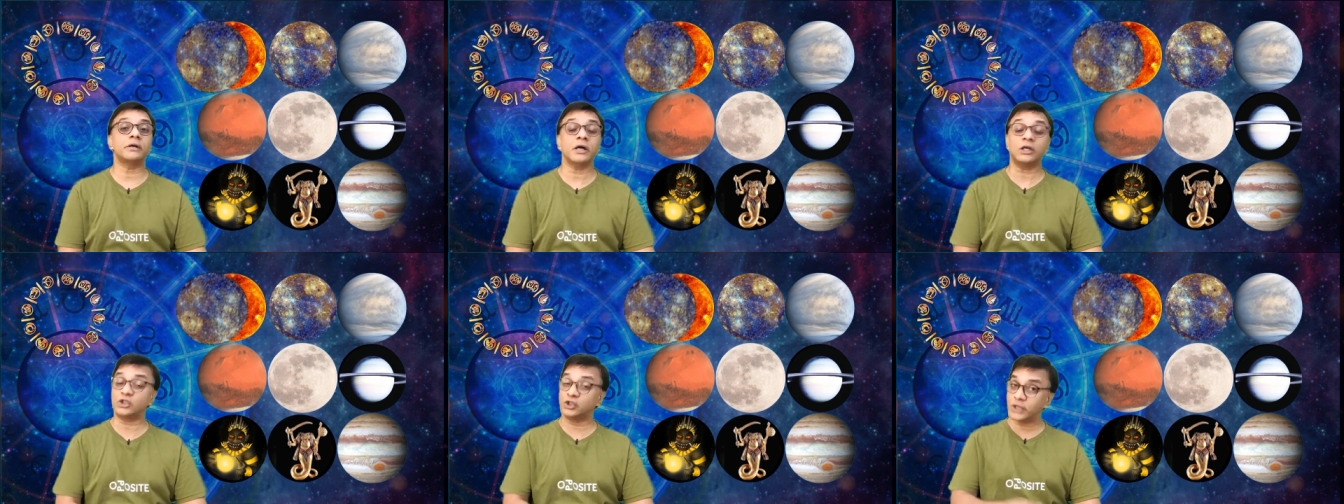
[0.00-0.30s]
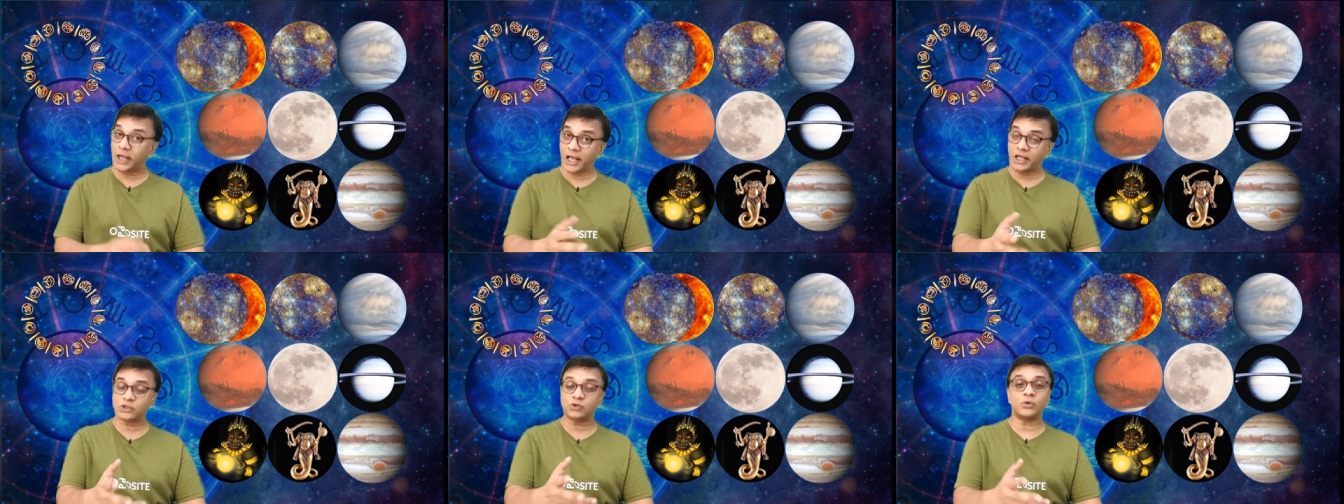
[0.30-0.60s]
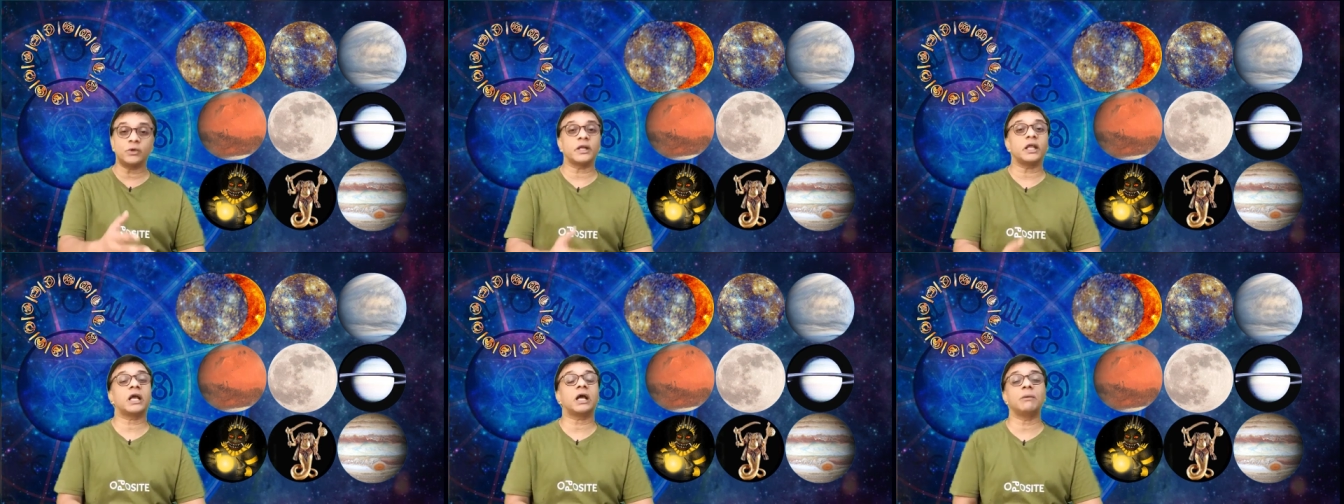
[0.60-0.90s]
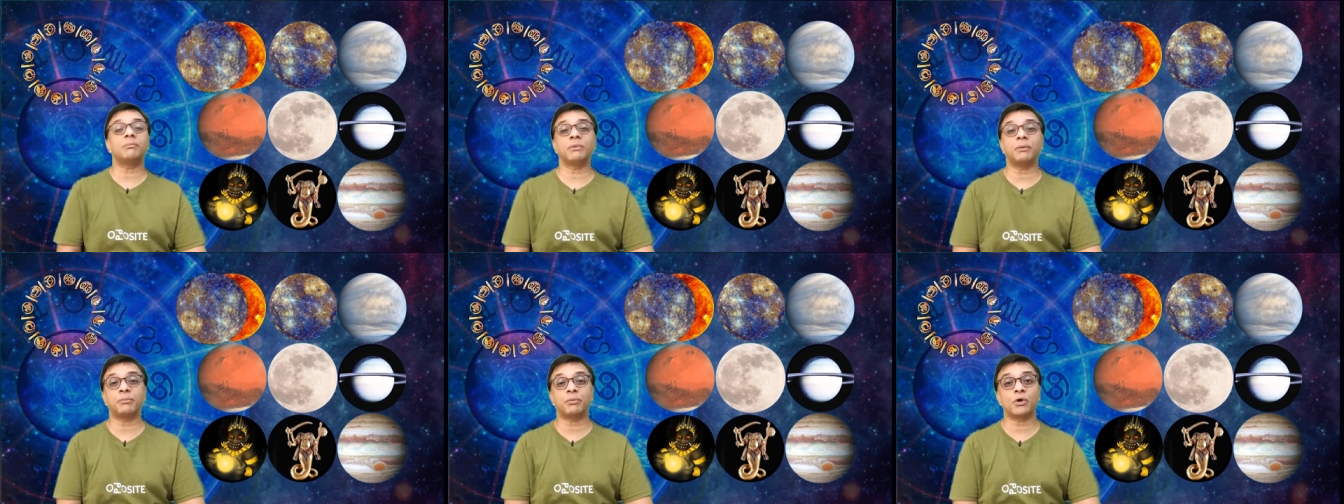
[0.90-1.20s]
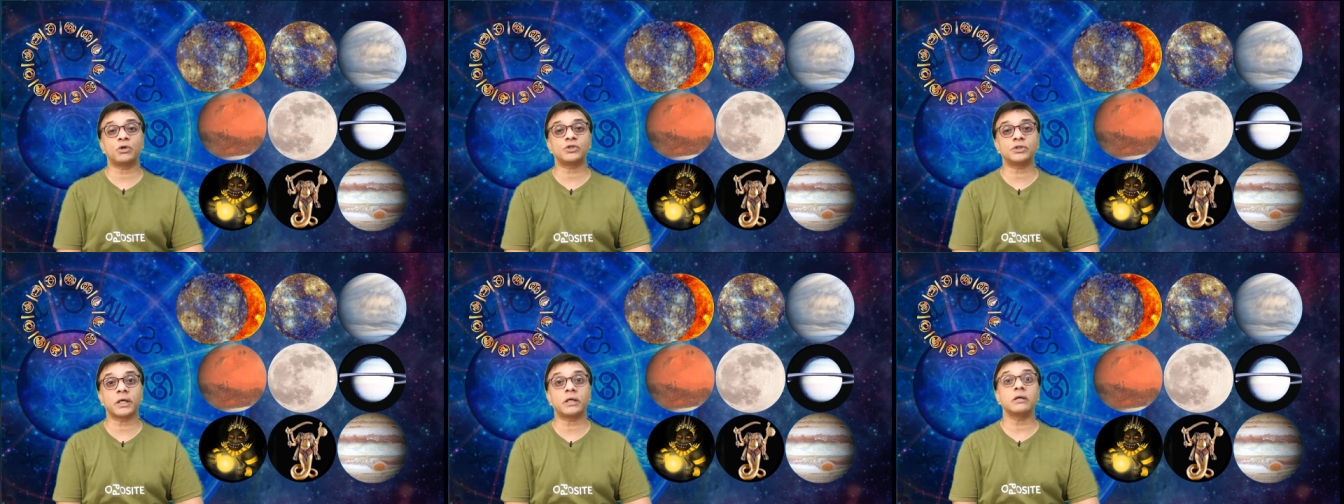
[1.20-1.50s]
a chance to take up a
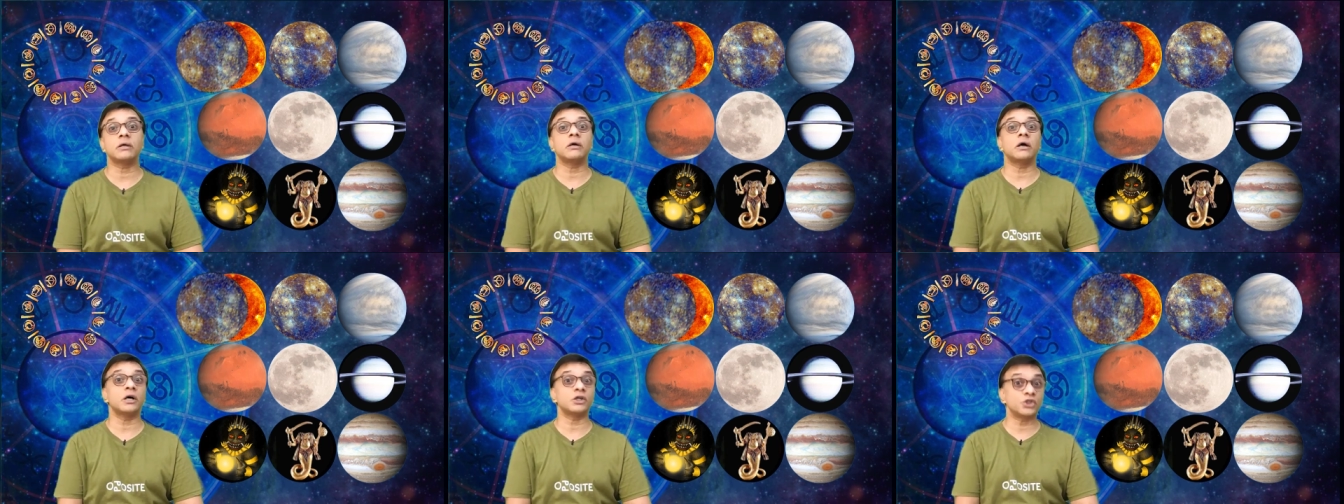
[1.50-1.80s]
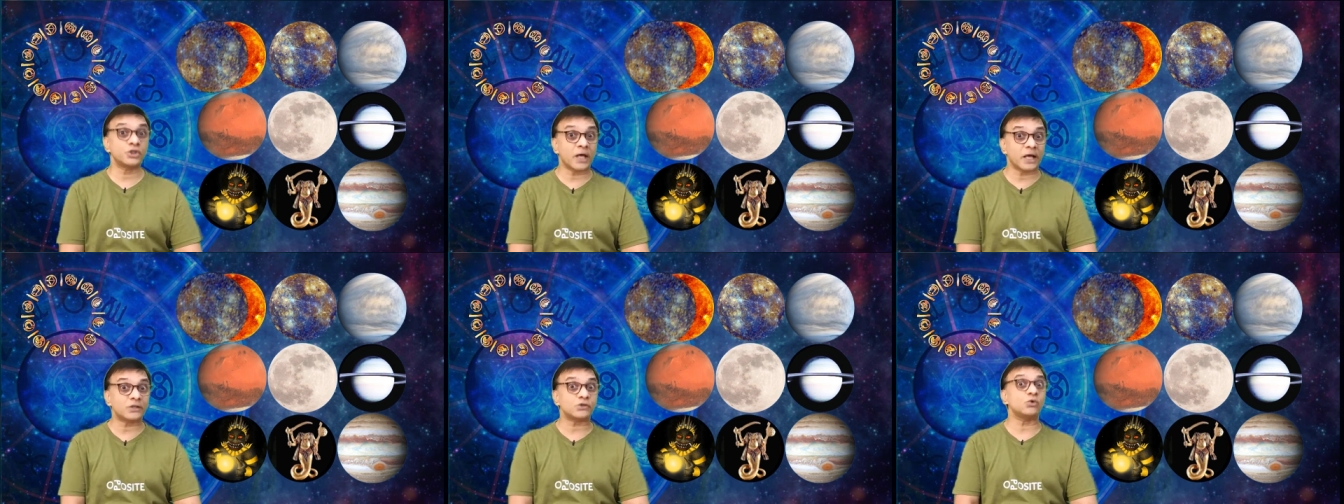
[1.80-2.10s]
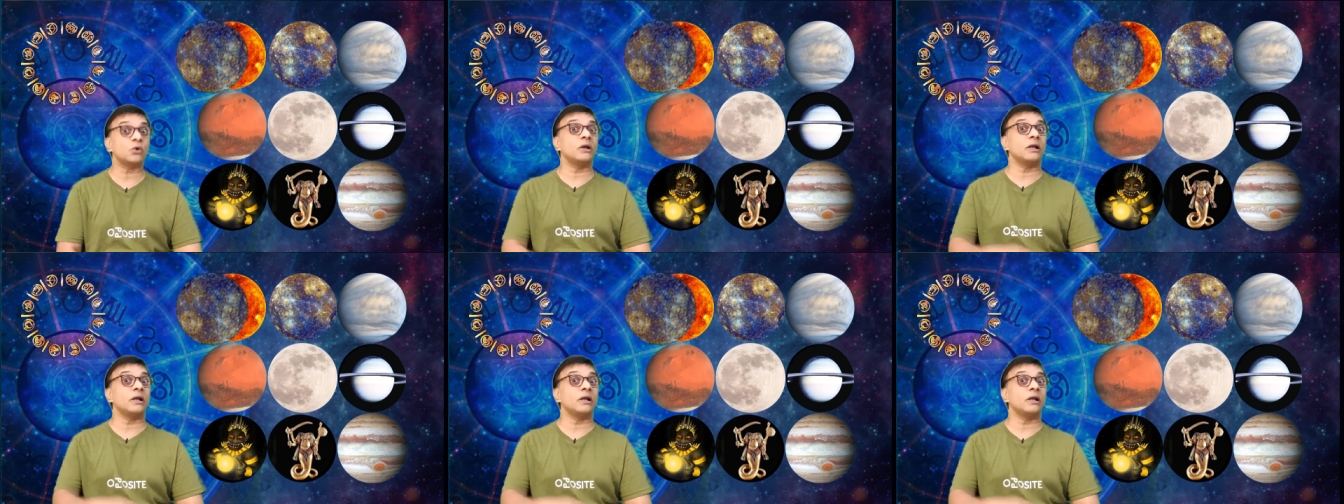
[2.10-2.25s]
project, a chance